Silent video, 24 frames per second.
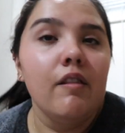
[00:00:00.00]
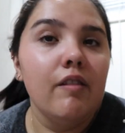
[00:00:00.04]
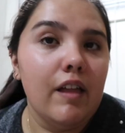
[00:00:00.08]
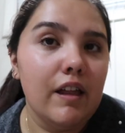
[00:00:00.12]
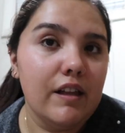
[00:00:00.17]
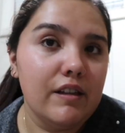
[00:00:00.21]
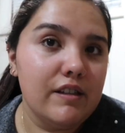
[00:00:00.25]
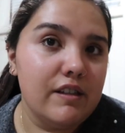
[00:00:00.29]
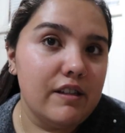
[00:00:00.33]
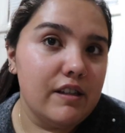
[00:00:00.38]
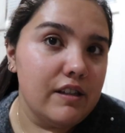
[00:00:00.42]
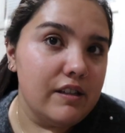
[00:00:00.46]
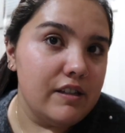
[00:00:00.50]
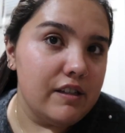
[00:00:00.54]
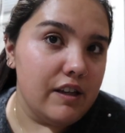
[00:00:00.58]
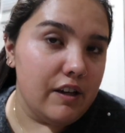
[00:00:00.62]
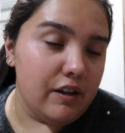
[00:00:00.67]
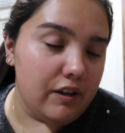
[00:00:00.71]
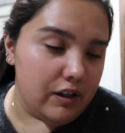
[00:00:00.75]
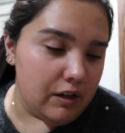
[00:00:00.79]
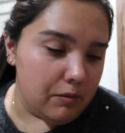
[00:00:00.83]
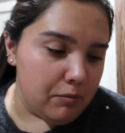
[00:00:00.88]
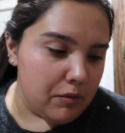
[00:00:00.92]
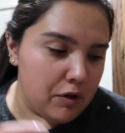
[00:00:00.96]
that's the
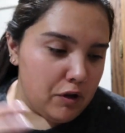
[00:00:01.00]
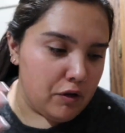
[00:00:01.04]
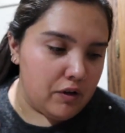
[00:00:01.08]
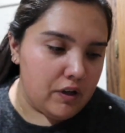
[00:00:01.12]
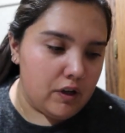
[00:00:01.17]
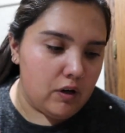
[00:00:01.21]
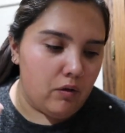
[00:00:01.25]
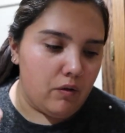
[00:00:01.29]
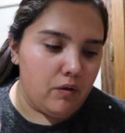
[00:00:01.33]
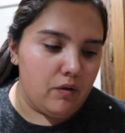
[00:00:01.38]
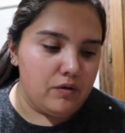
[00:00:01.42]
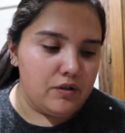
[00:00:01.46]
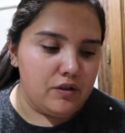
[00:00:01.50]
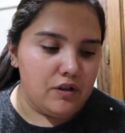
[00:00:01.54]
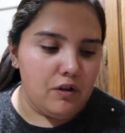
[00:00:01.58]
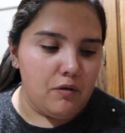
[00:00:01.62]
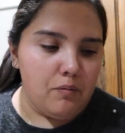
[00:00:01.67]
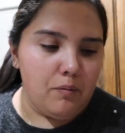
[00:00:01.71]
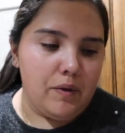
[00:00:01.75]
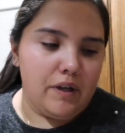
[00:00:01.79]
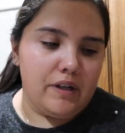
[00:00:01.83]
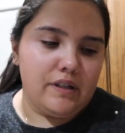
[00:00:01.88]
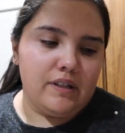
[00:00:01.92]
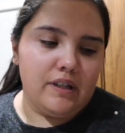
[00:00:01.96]
serum. You can also
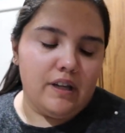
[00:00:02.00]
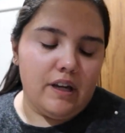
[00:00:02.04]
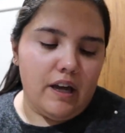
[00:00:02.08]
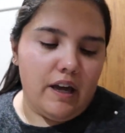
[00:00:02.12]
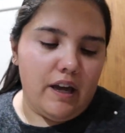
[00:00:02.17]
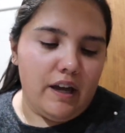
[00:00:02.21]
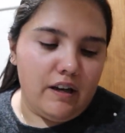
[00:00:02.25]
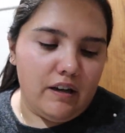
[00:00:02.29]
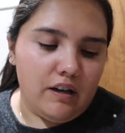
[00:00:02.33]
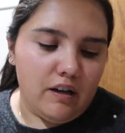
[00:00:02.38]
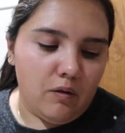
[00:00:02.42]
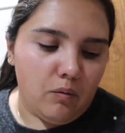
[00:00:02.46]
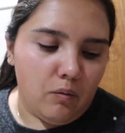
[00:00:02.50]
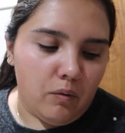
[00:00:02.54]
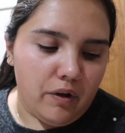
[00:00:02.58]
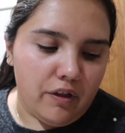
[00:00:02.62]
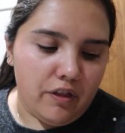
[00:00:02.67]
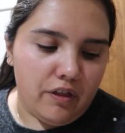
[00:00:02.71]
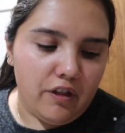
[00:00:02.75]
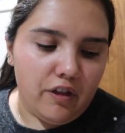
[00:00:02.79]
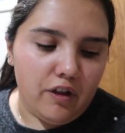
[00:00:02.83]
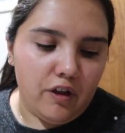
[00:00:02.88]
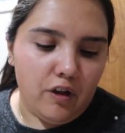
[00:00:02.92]
mix it in with